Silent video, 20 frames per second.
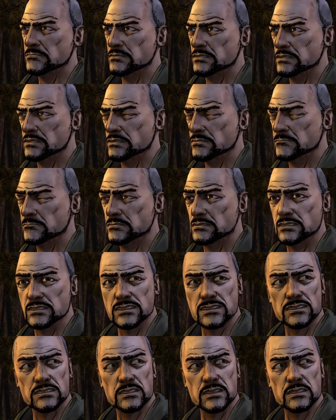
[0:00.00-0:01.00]
sometimes his
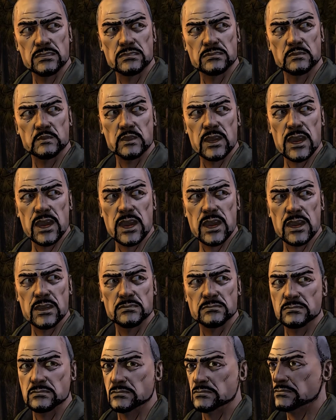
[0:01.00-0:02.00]
head gets in the way.
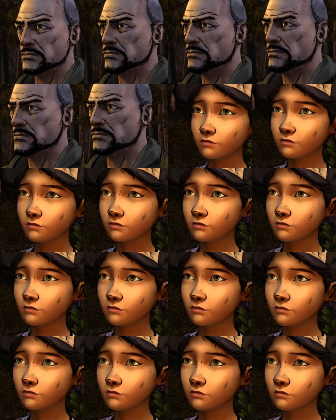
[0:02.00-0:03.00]

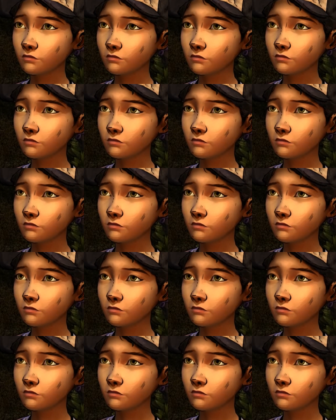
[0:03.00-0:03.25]
Dig.